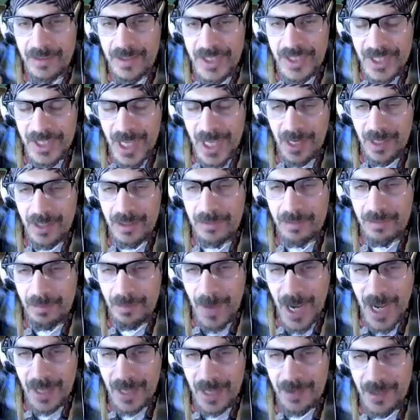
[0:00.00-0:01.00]
the stand-up
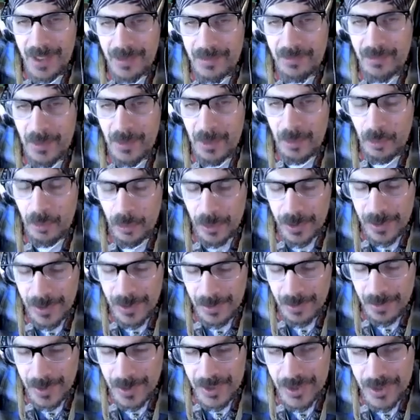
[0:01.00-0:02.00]
man that
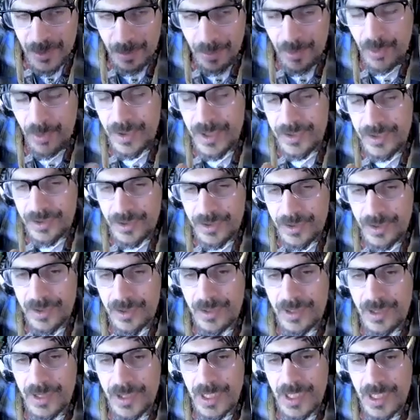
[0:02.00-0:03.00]
supports her